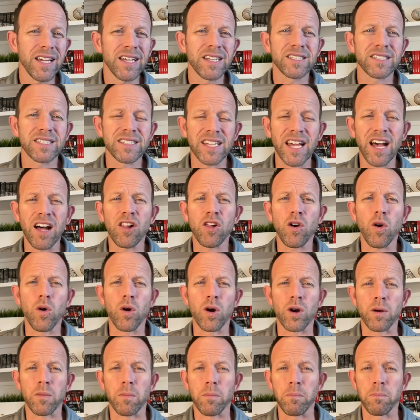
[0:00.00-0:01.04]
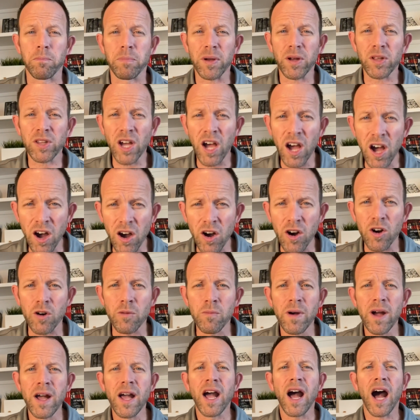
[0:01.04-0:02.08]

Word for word: sell, or build a home,